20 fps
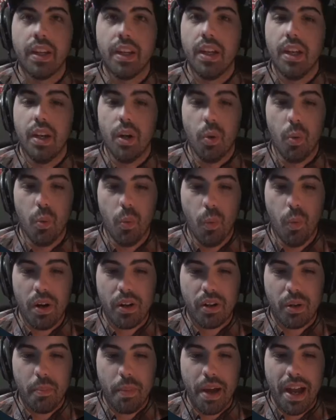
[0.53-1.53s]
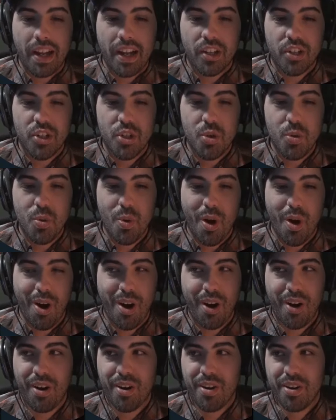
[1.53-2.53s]
Welcome back to
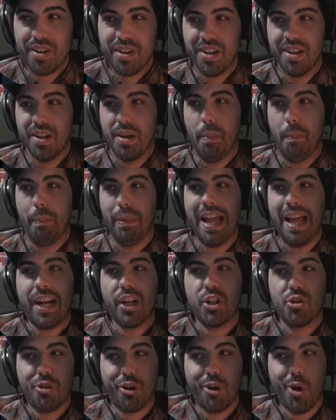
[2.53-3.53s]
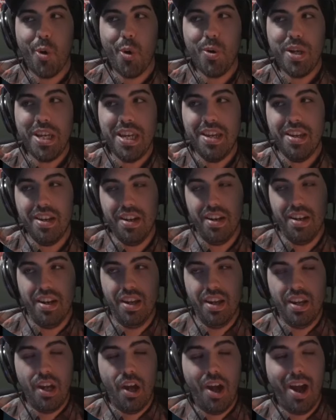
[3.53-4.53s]
our Black Draconian
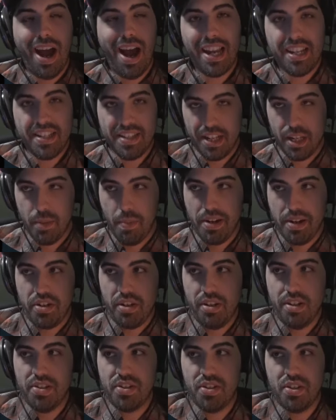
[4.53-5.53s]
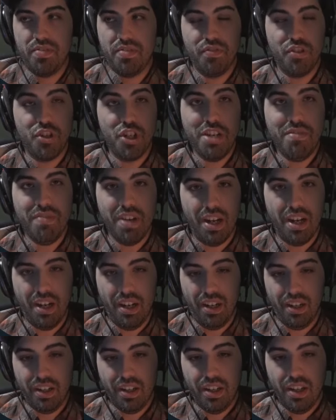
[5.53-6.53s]
Ice Elementalist of Jiyva.
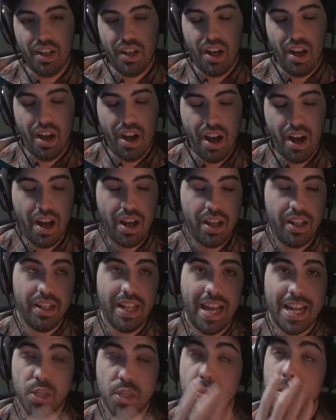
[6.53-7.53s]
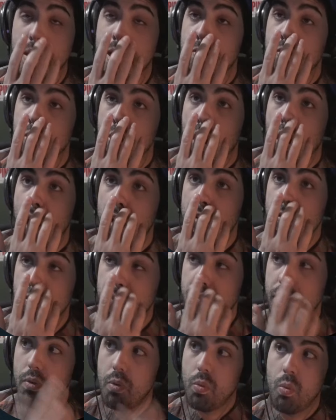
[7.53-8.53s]
Last we left
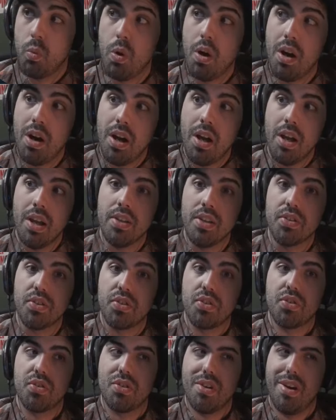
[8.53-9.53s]
off was